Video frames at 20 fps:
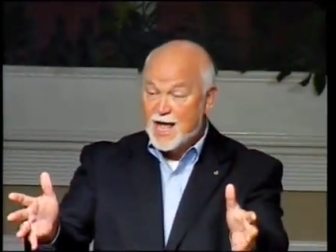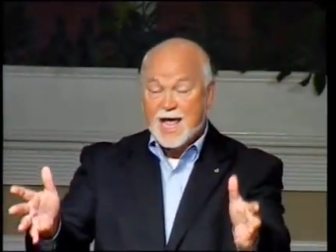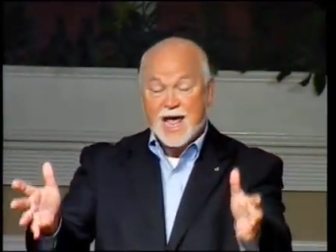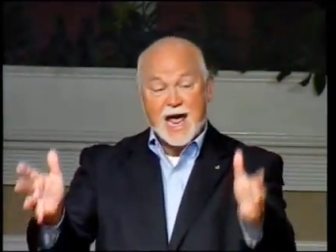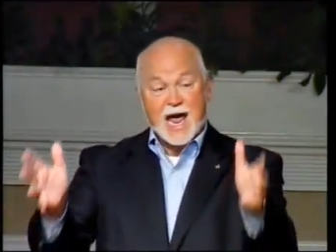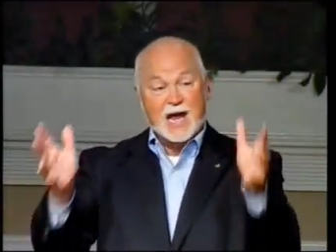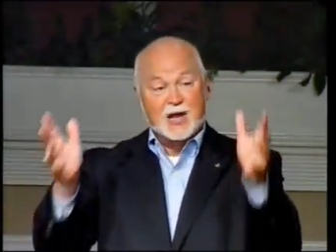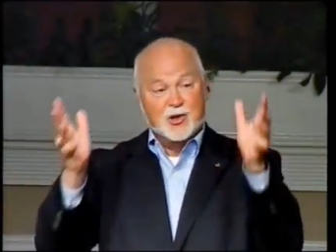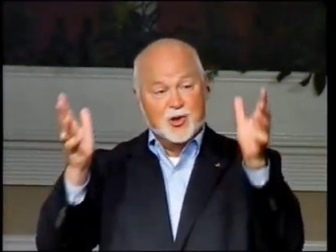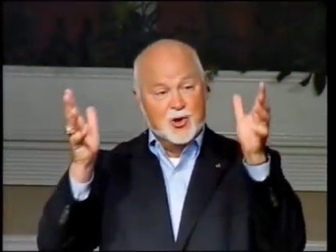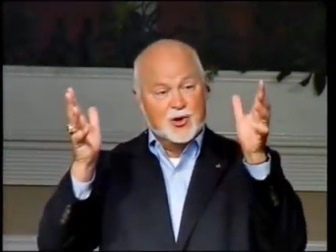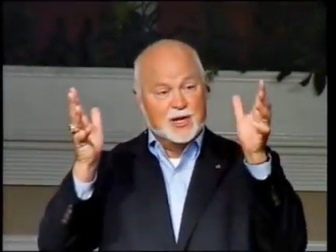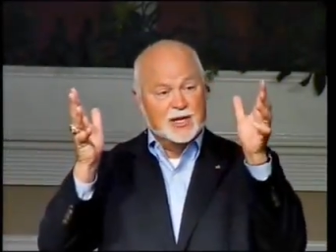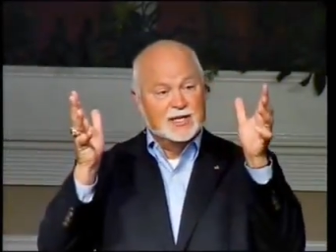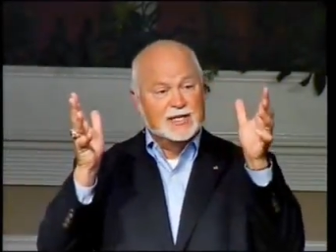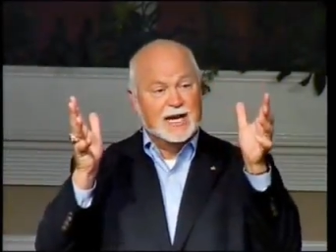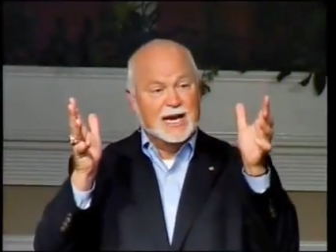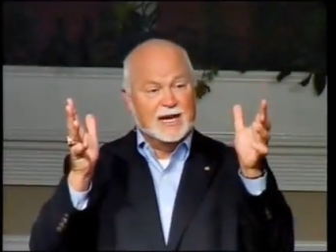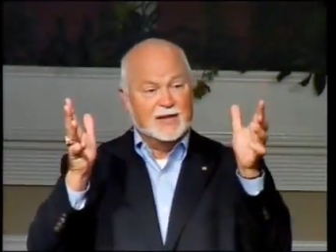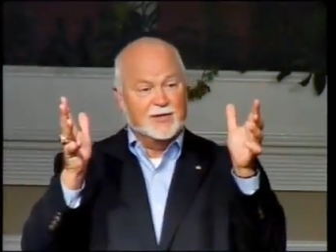and you can
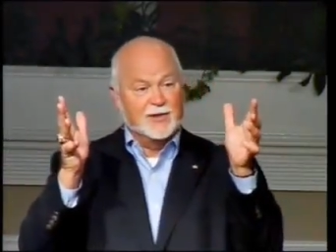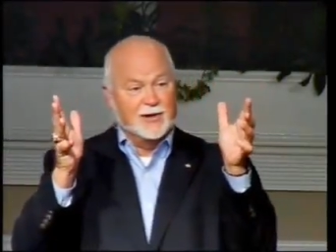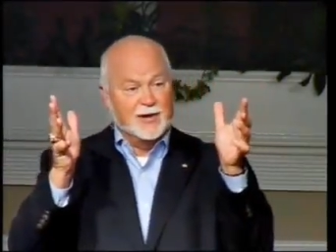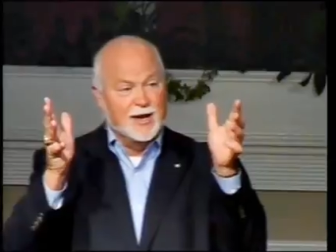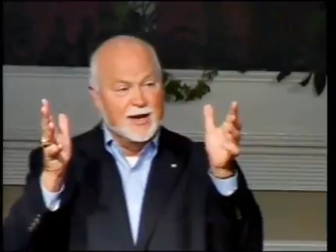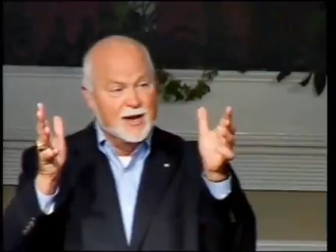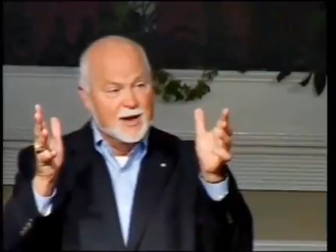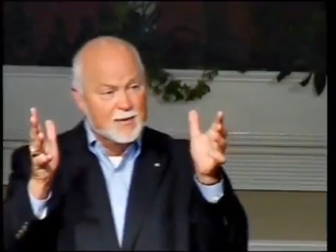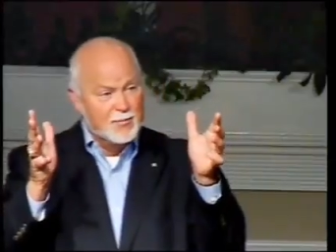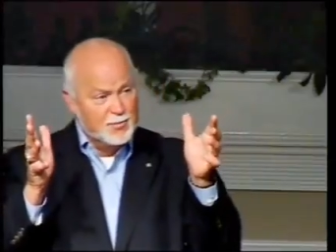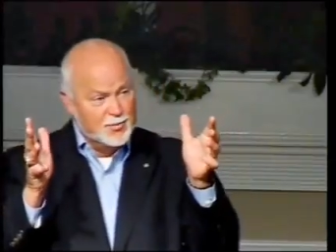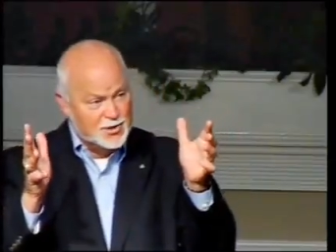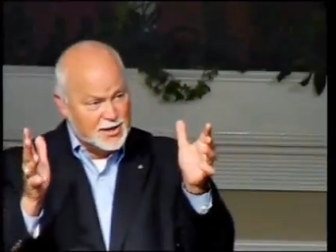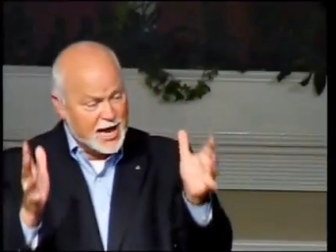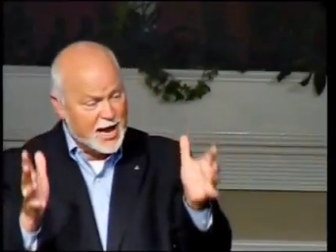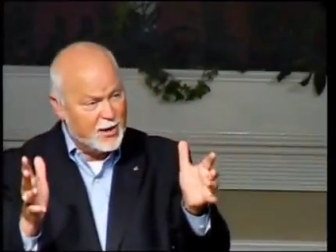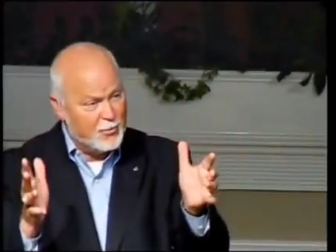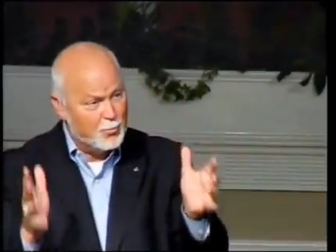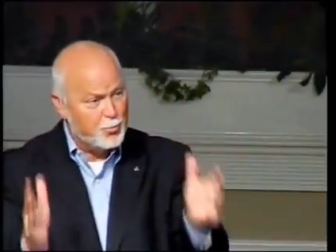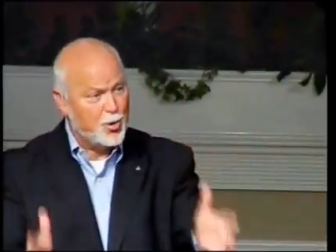take the
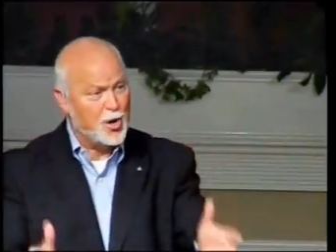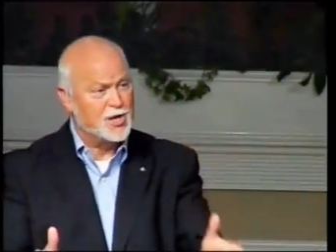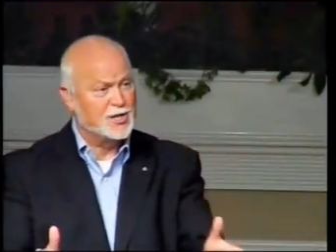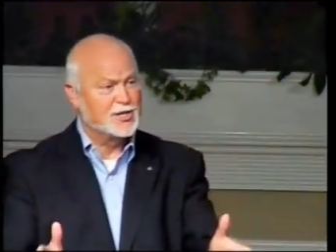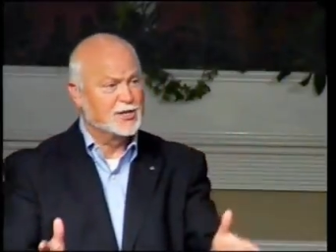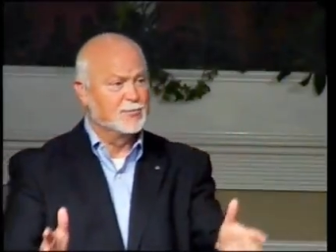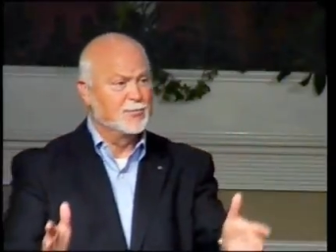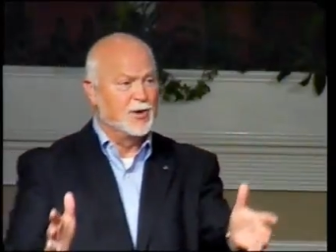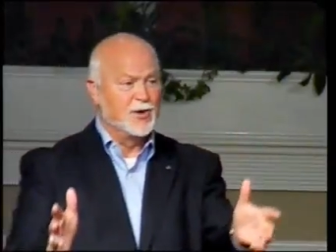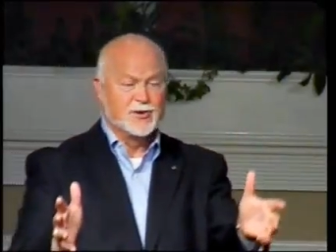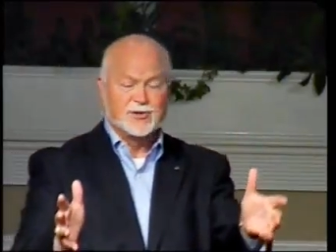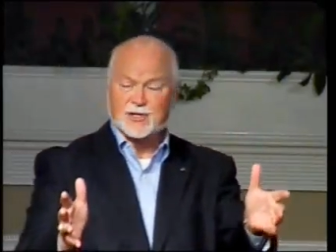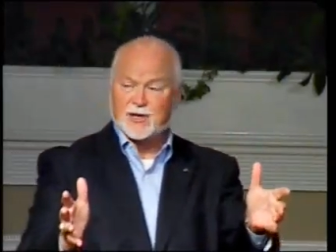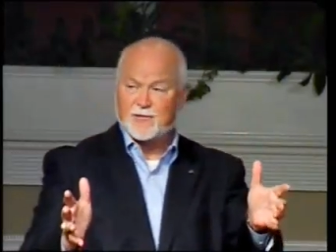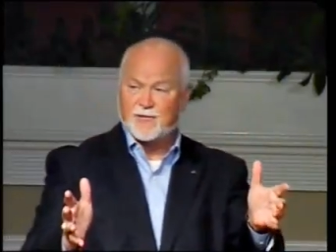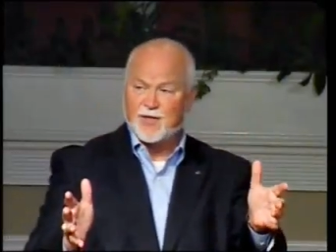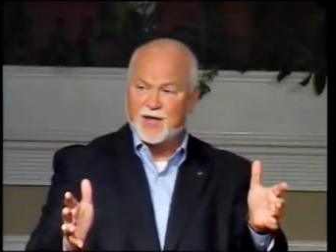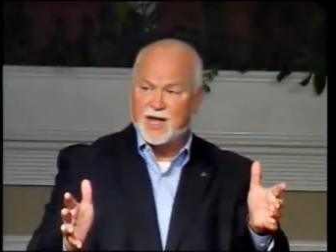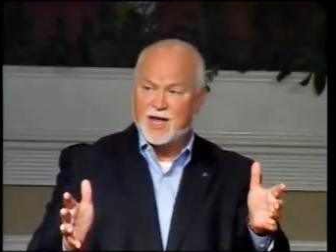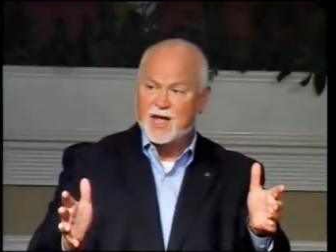sound principles
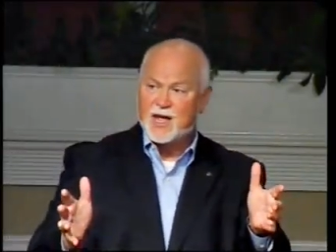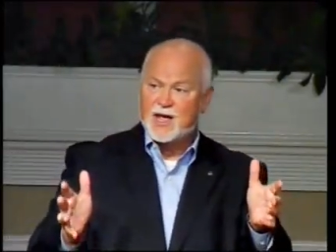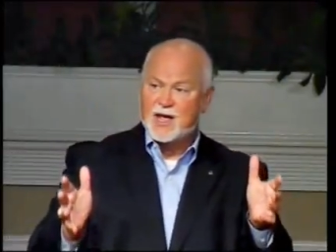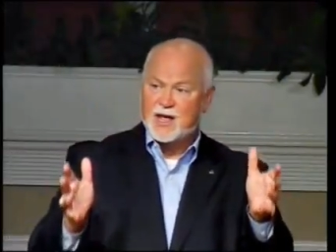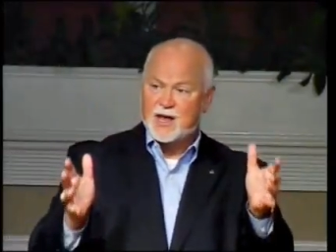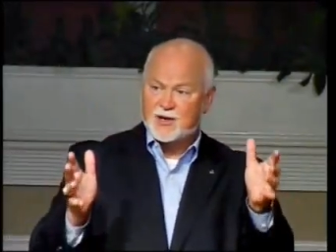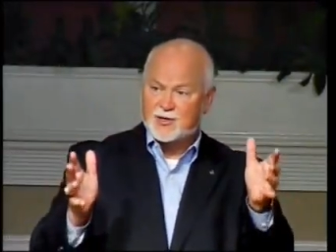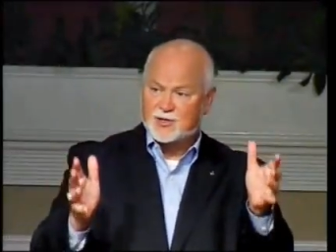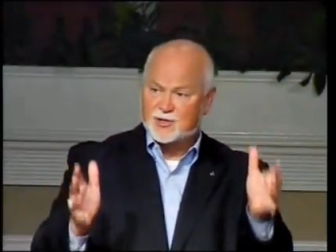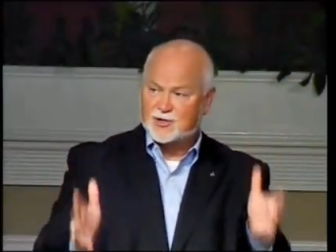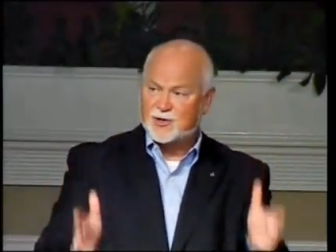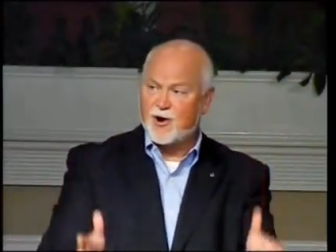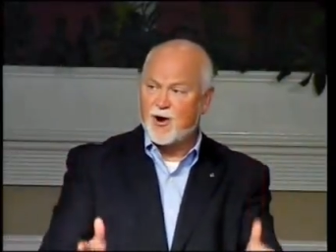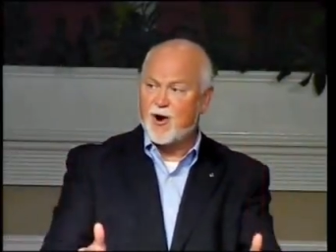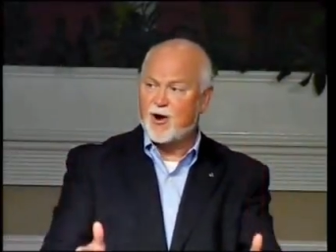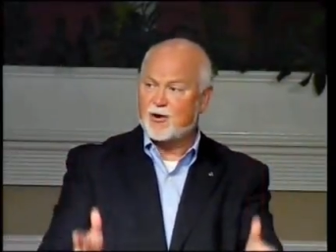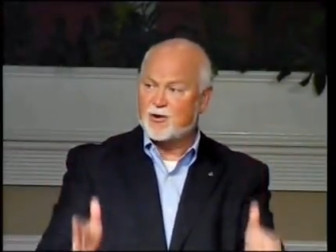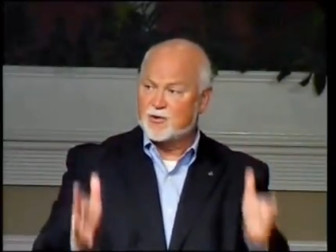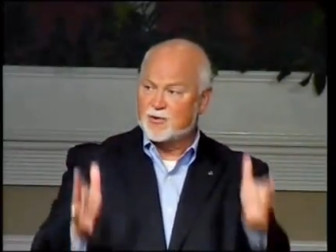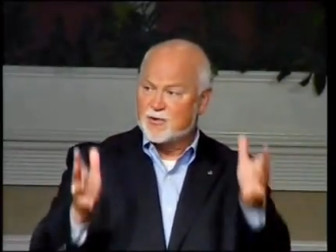of the
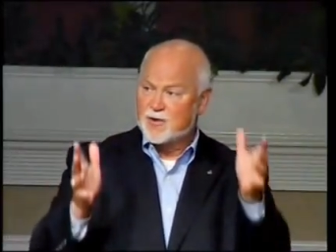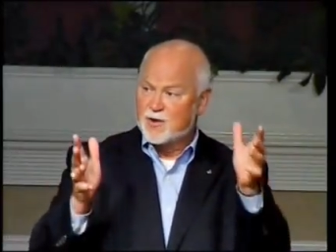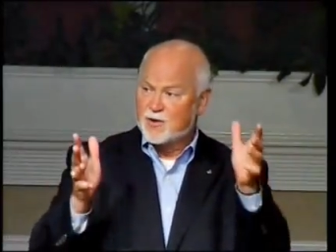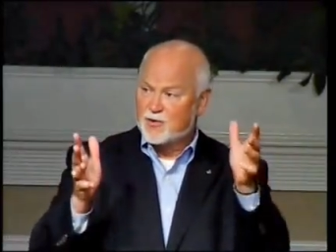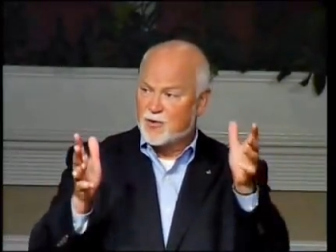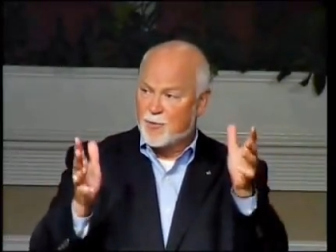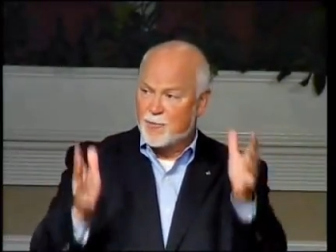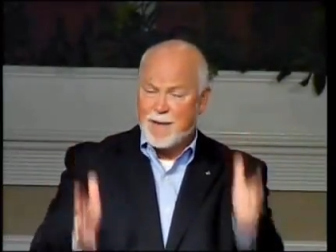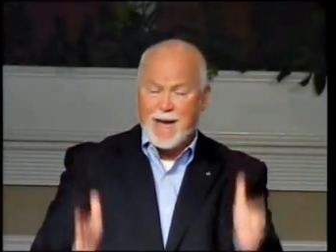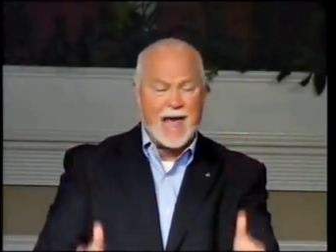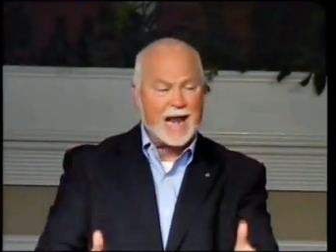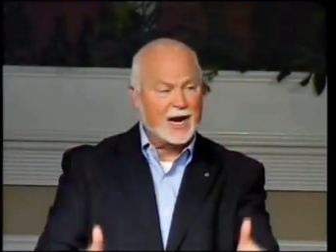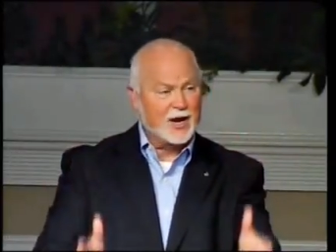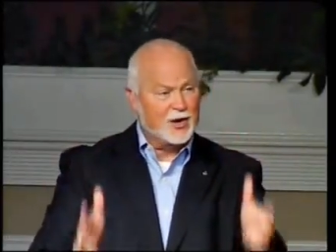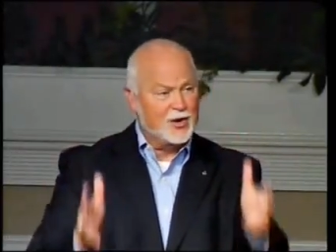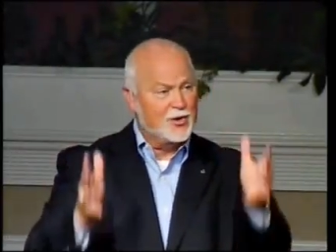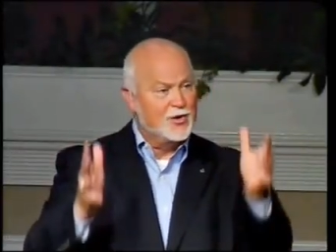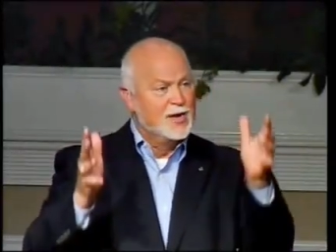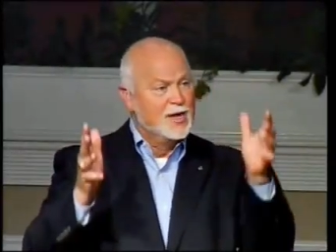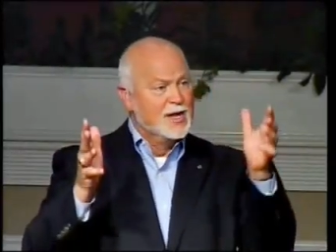historical,
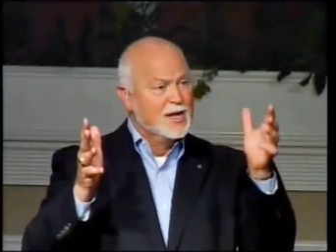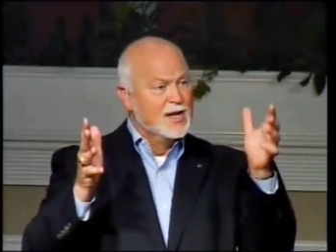grammatical